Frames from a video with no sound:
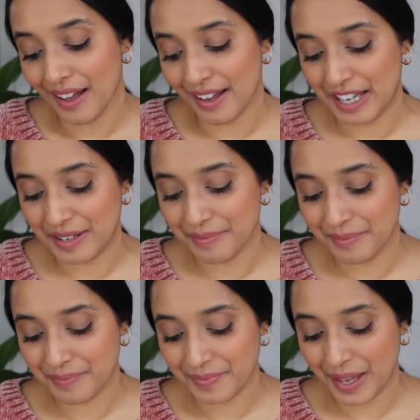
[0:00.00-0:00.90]

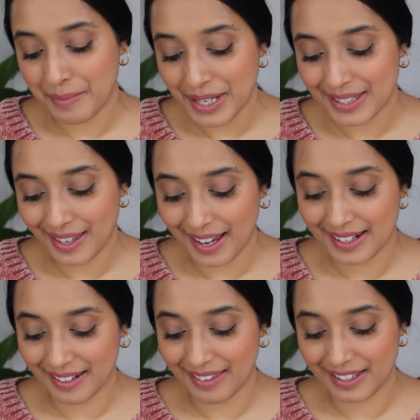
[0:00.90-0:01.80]
um, I'm
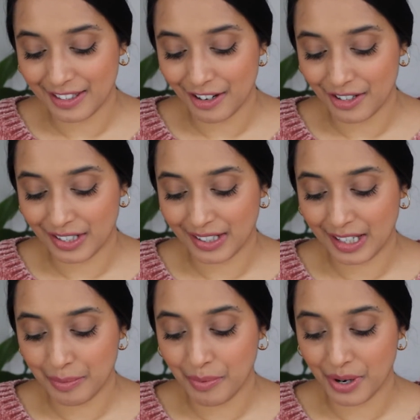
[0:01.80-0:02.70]
excited this year to
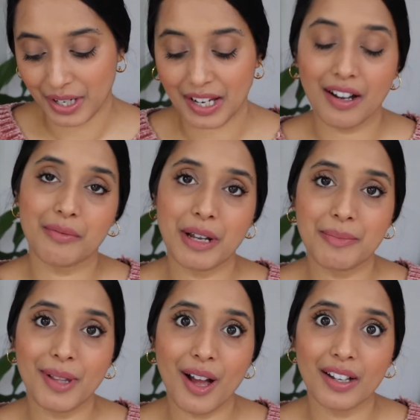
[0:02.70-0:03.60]
keep working on my
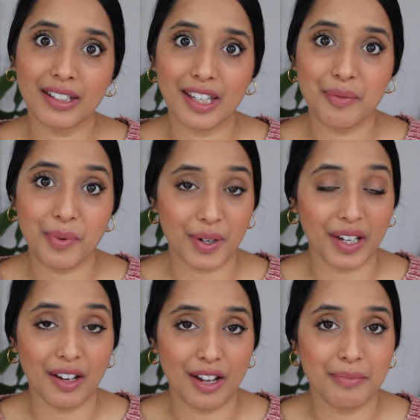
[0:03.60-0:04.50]
blog and keep
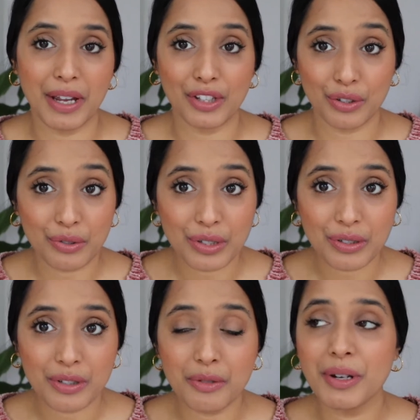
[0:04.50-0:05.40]
working on my
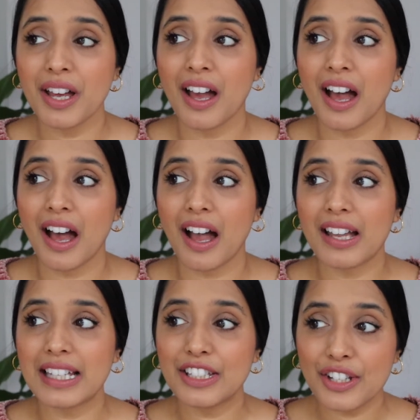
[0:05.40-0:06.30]
YouTube.
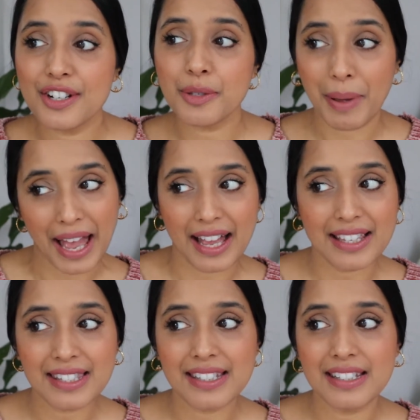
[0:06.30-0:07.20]
In years
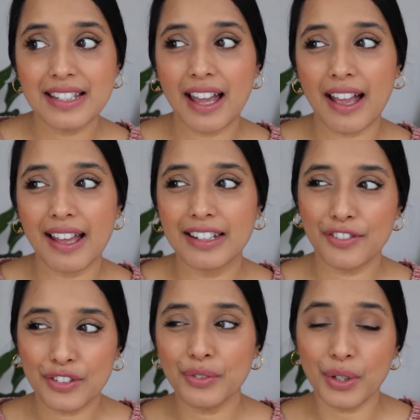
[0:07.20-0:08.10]
past, and
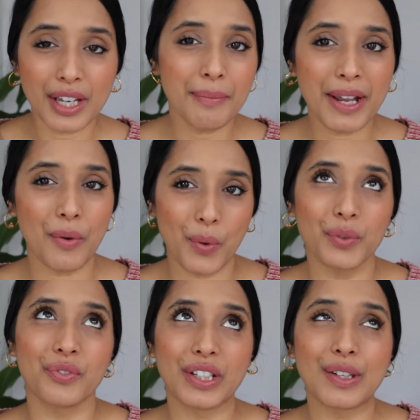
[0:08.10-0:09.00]
if you look at my
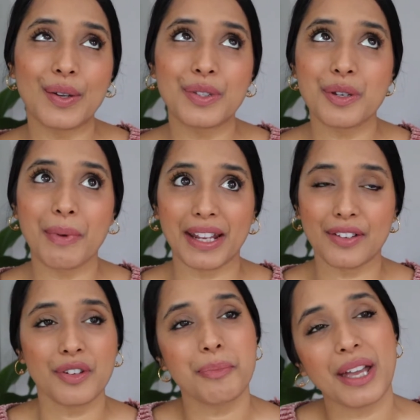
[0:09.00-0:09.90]
old videos, you might
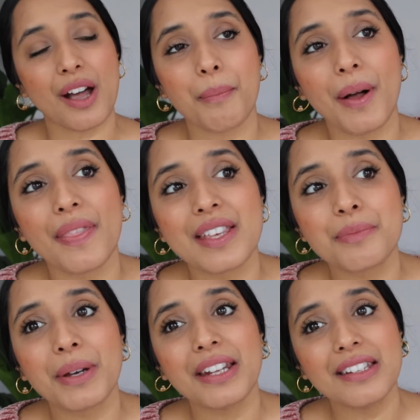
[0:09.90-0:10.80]
even pick up on this,
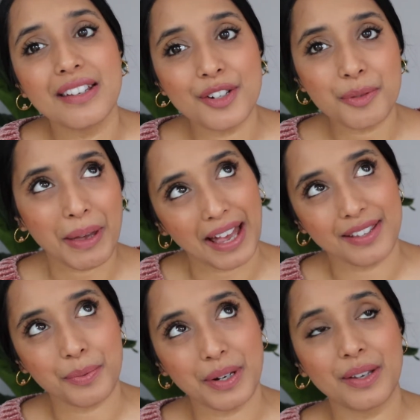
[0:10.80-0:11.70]
but in years
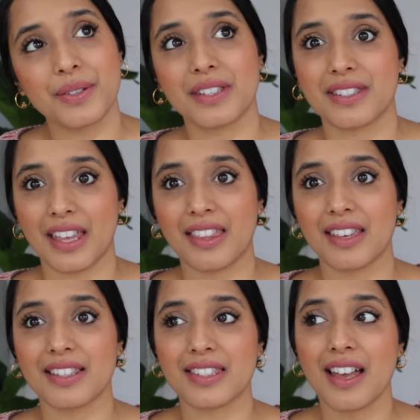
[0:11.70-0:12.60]
past, when I used to say
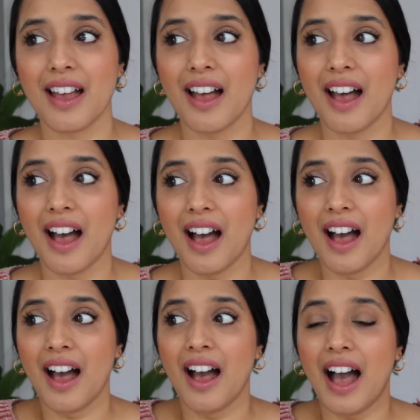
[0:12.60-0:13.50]
this,
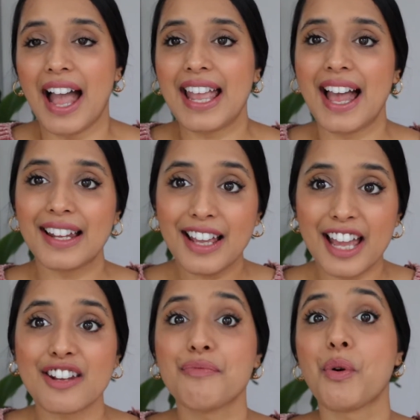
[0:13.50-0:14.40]
I had
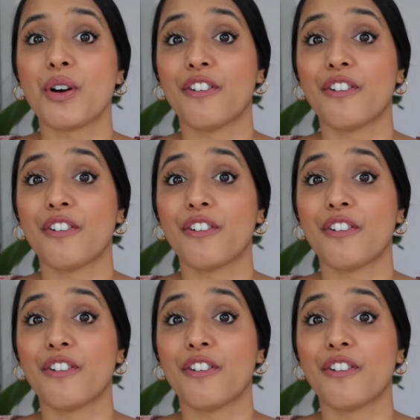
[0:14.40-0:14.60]
kind of more